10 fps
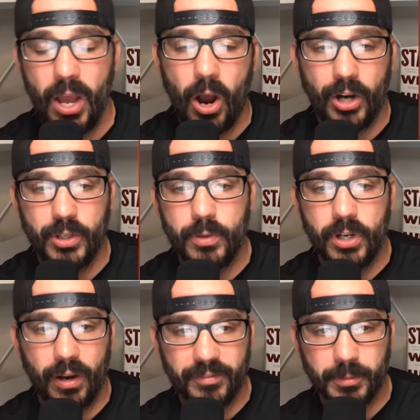Are you
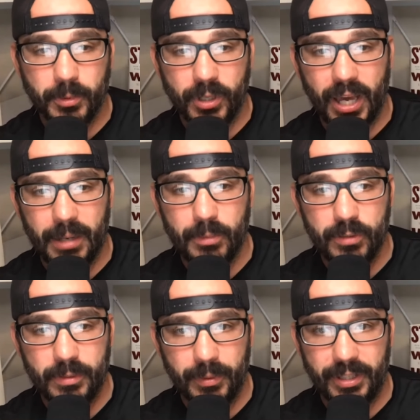comfortable kind of
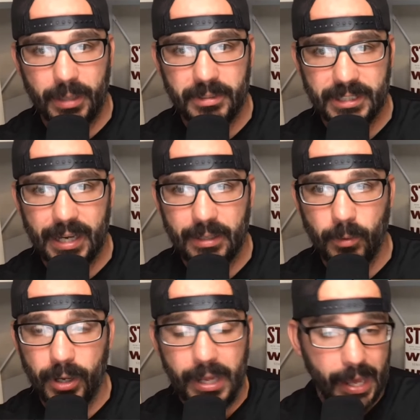moving with him at tight end
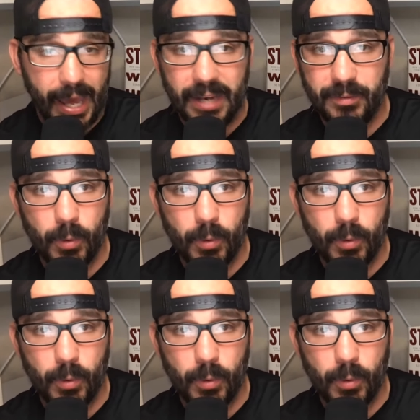1? And if you